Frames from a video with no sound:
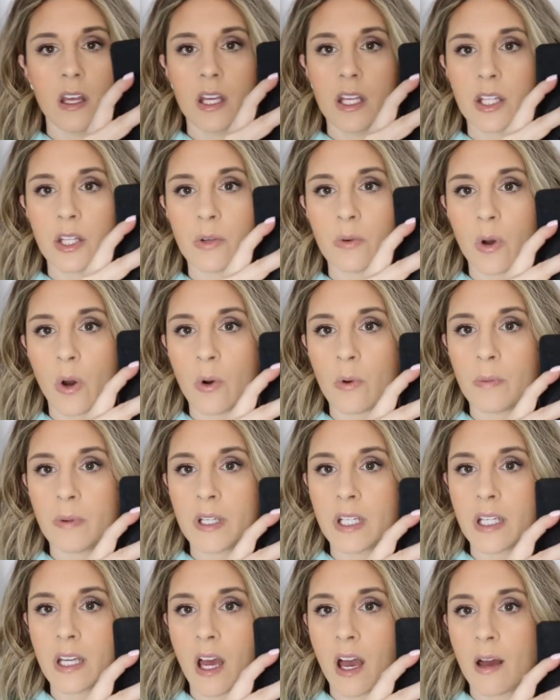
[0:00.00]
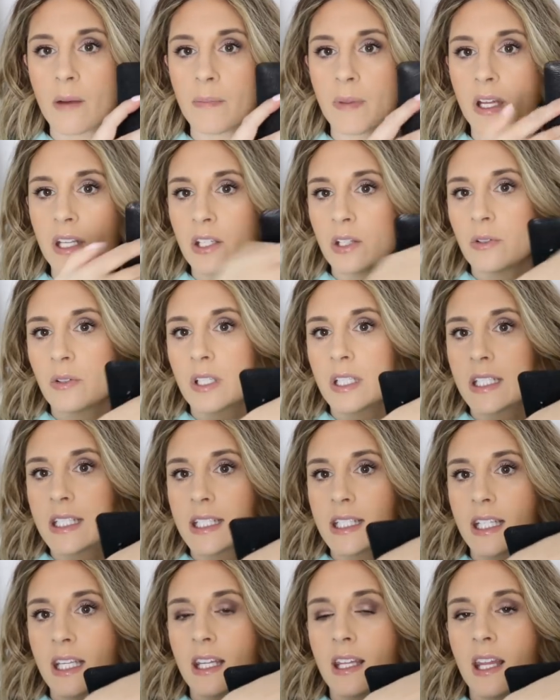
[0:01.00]
You open it up and you can
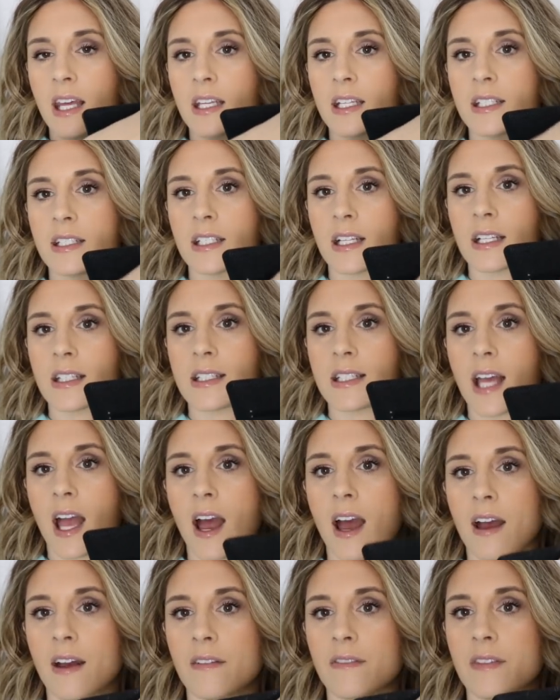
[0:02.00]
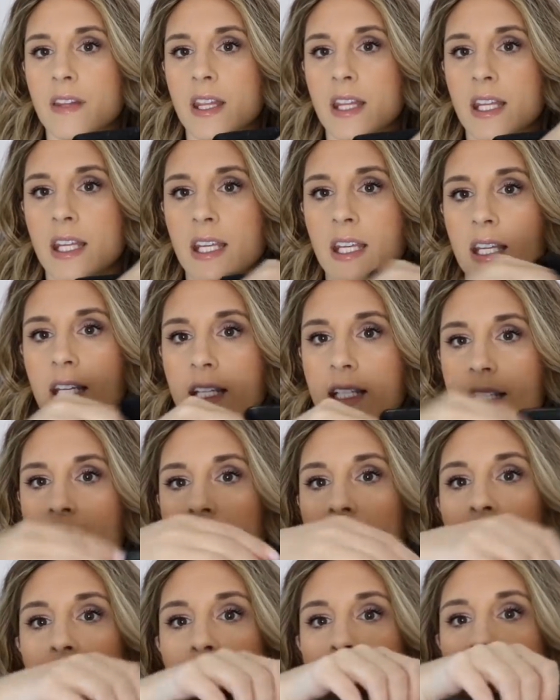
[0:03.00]
see that it does have the
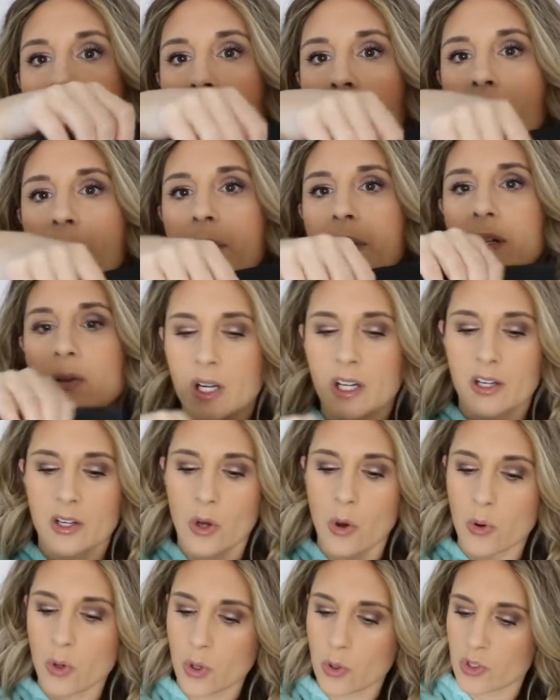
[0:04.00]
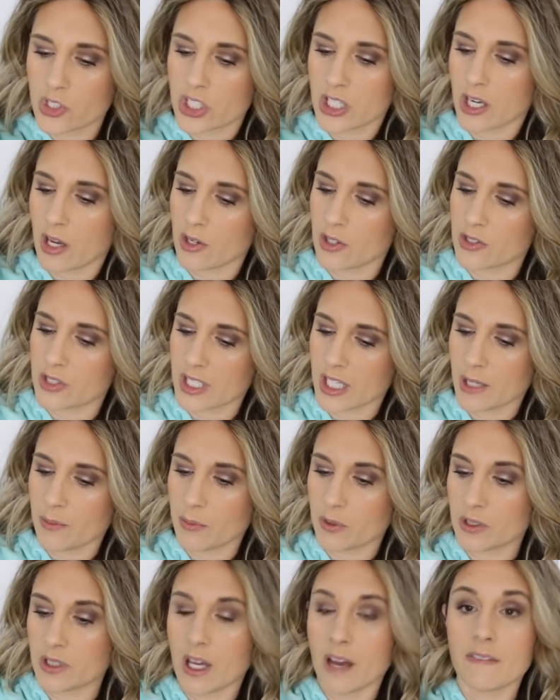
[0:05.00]
zip compartment where Coco Chanel used to keep
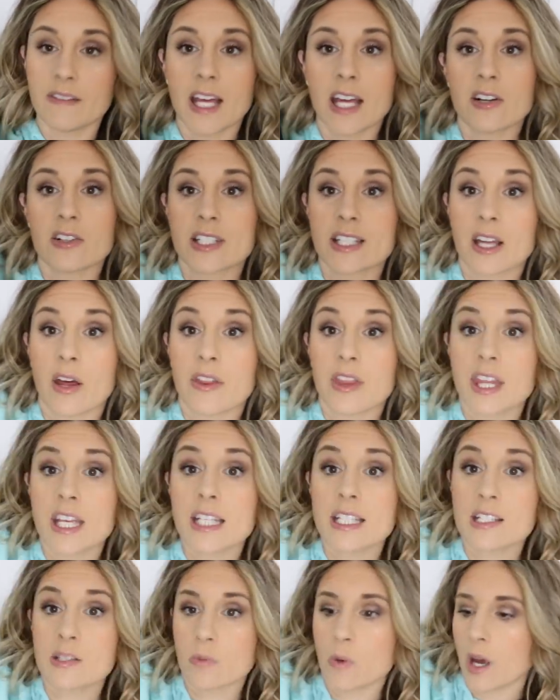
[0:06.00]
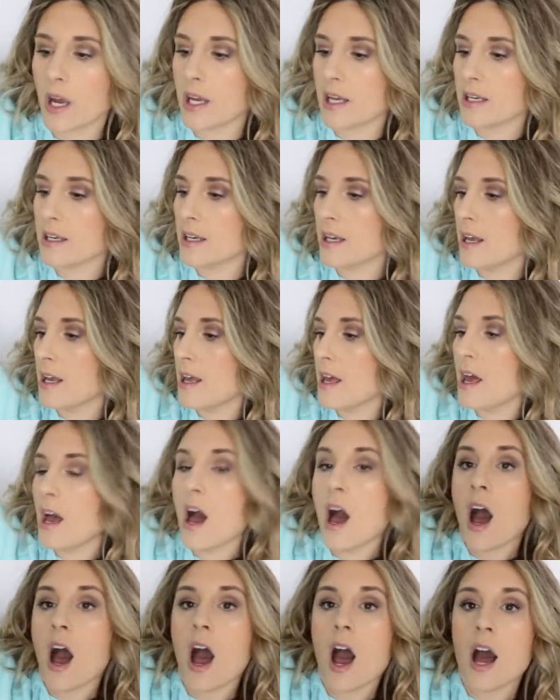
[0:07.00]
her love letters. Now this one,
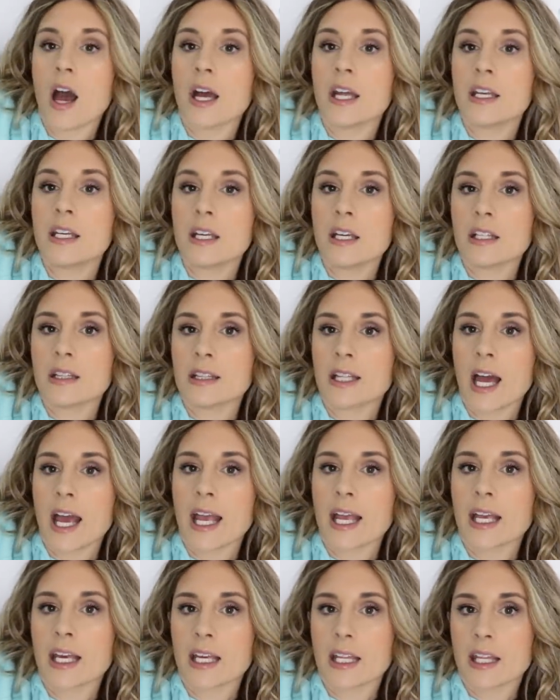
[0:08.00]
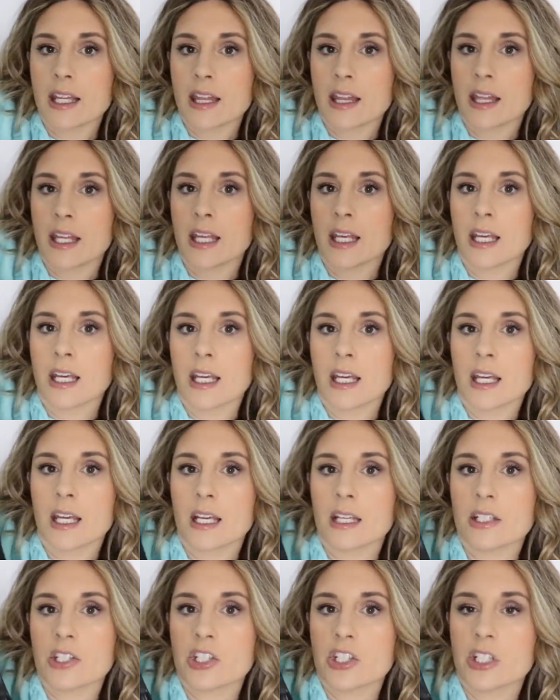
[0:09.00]
unlike the
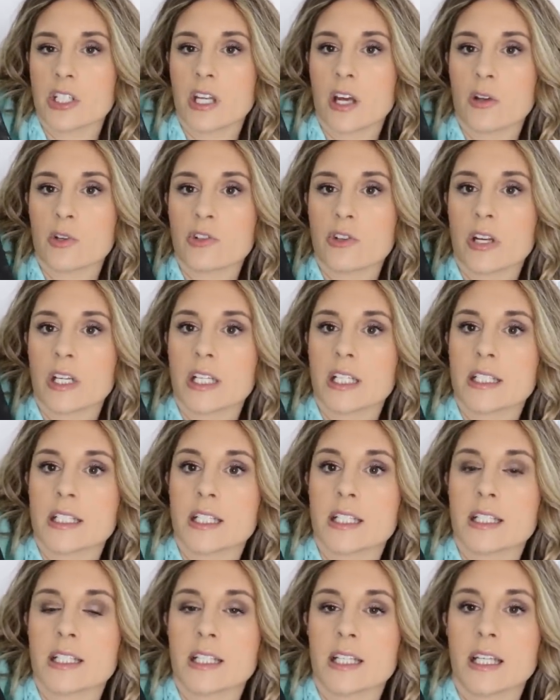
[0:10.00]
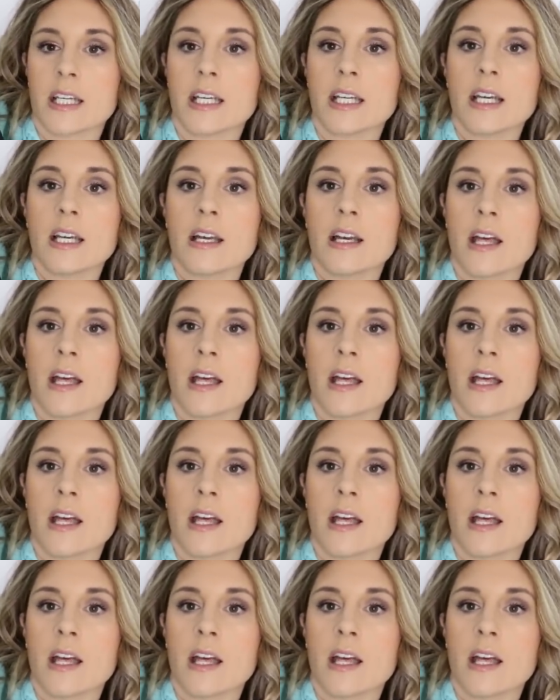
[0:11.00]
Chanel Trendy CC,